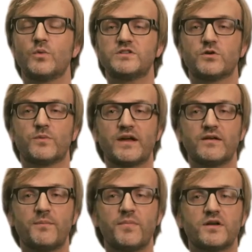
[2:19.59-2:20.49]
with your
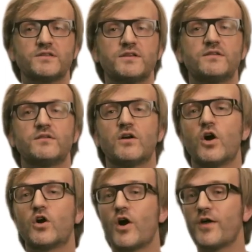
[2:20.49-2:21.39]
regular partner
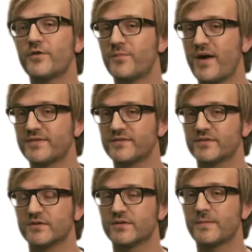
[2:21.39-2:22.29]
or other
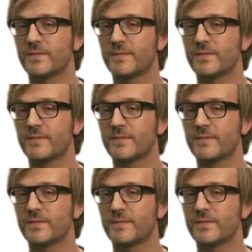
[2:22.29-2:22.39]
partner,